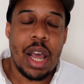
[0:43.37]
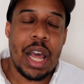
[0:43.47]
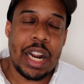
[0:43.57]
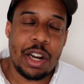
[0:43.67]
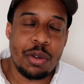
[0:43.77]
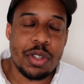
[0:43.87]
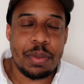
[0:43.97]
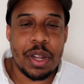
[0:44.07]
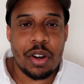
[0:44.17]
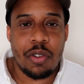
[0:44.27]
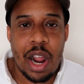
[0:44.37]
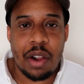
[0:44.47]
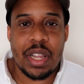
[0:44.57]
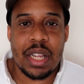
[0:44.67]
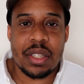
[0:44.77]
and I know it was a bit
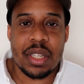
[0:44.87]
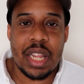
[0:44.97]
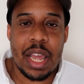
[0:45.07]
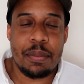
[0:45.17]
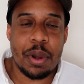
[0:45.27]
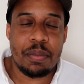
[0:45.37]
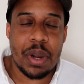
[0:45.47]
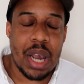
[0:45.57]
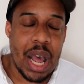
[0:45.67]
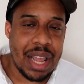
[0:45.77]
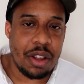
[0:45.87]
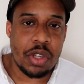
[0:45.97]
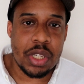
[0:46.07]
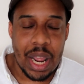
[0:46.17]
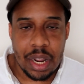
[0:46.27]
around yesterday, but Bukayo
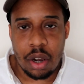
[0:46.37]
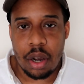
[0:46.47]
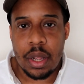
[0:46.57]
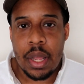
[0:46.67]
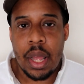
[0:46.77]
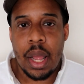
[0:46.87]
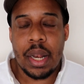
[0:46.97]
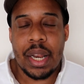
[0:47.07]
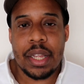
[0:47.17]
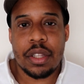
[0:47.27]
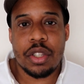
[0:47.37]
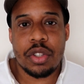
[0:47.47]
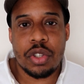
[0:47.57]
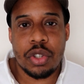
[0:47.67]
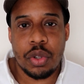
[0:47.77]
Saka linked
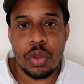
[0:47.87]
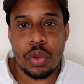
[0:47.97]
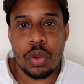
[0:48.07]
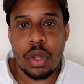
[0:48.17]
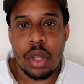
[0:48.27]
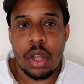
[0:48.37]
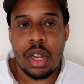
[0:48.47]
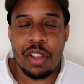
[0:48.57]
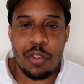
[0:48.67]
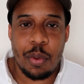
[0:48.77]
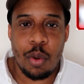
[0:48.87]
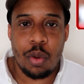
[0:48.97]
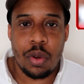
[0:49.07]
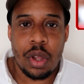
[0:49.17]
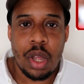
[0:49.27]
to
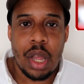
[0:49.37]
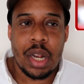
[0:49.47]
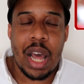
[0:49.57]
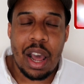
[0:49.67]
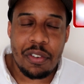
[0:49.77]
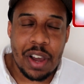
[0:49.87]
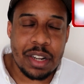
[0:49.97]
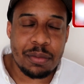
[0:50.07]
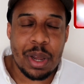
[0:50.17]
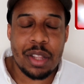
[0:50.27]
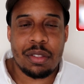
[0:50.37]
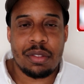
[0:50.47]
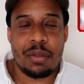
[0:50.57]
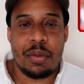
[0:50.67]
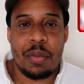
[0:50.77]
Liverpool. Now, I've had
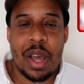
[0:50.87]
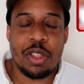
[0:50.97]
my